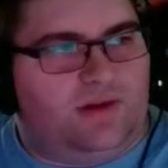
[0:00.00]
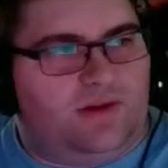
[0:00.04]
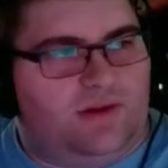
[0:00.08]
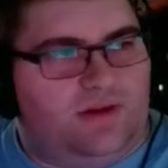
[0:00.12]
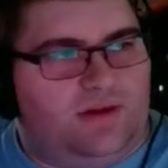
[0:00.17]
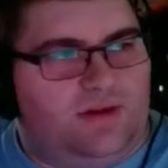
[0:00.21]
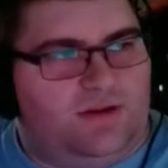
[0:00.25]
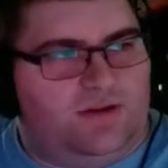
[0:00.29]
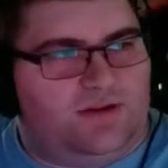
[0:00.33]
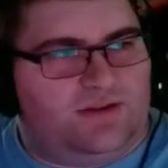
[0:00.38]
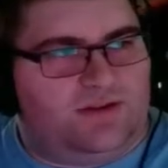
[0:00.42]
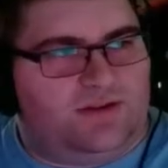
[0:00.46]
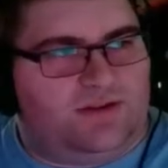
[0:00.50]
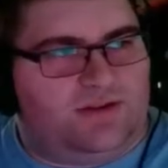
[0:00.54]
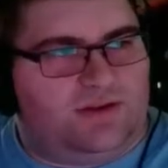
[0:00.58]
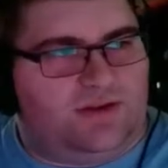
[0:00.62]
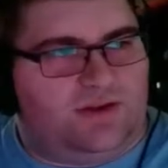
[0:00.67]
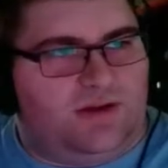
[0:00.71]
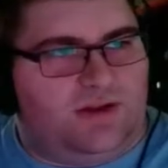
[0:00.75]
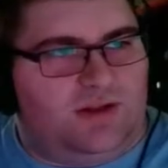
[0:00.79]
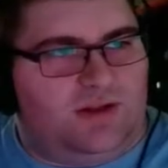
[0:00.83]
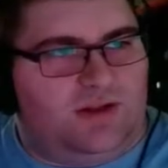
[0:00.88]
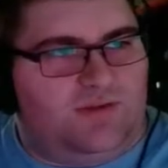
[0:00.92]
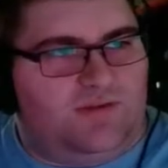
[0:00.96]
There's
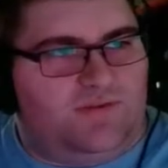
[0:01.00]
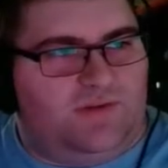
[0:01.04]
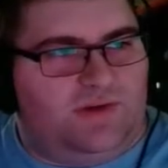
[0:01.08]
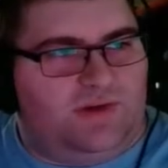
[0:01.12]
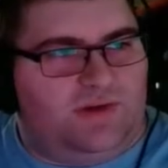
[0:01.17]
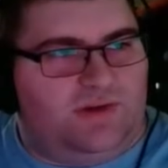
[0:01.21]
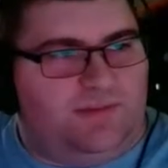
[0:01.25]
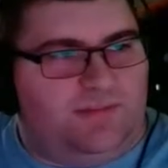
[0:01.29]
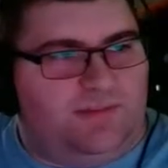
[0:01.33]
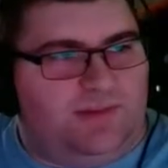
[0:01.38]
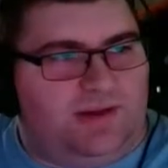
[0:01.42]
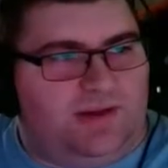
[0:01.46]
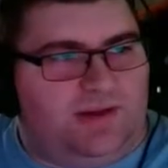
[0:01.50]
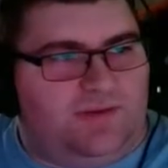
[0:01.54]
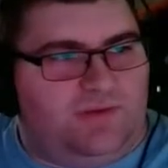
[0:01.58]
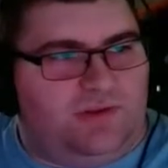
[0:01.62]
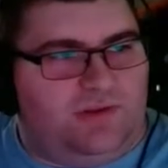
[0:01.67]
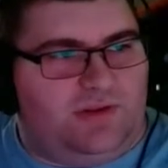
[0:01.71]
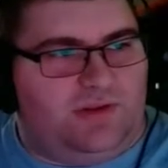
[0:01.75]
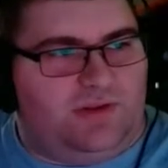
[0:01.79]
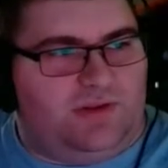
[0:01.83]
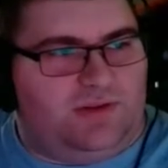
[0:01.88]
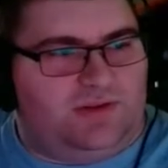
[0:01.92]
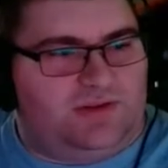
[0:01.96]
all of them.
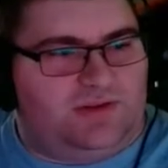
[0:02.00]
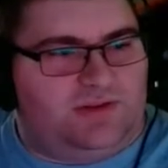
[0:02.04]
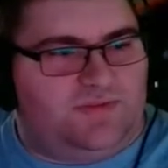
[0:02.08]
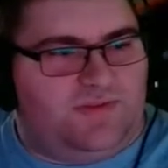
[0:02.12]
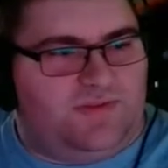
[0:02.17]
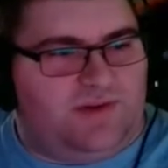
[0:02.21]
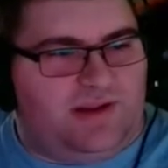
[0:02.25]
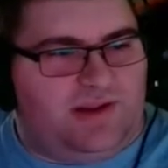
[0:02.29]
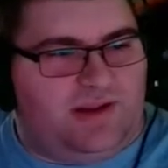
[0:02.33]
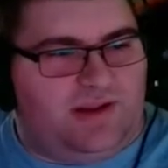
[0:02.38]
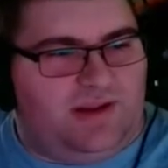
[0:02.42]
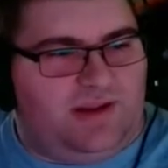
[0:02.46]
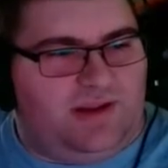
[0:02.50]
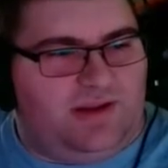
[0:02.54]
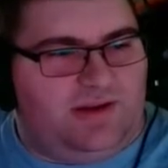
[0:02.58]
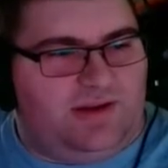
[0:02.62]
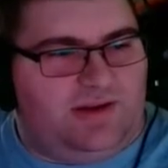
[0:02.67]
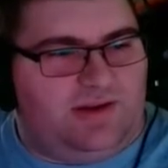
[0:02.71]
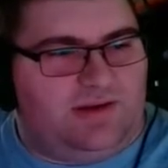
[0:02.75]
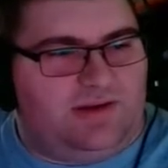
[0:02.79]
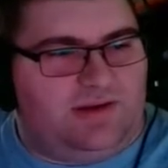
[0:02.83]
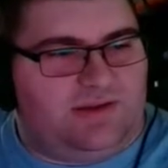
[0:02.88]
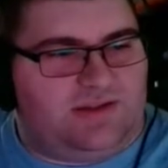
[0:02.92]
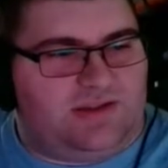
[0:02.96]
Everything looks fine.
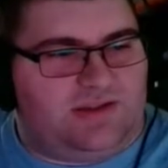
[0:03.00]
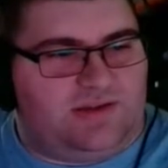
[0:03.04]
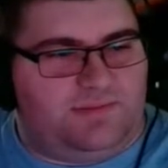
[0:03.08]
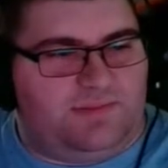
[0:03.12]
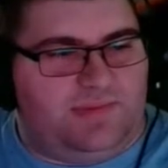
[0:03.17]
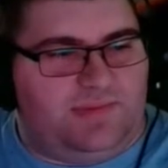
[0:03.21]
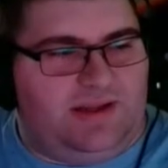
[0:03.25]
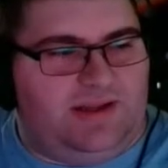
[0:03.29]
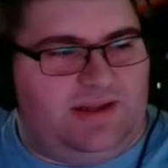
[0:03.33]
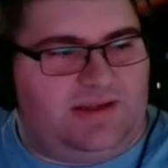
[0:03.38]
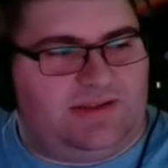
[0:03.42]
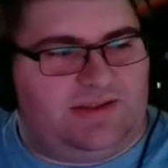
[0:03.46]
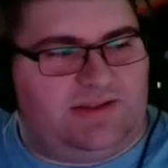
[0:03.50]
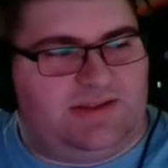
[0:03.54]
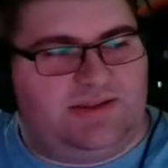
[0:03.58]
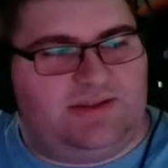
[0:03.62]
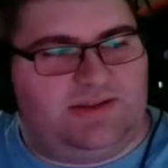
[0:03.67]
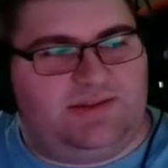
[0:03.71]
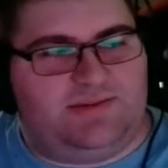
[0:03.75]
Submit.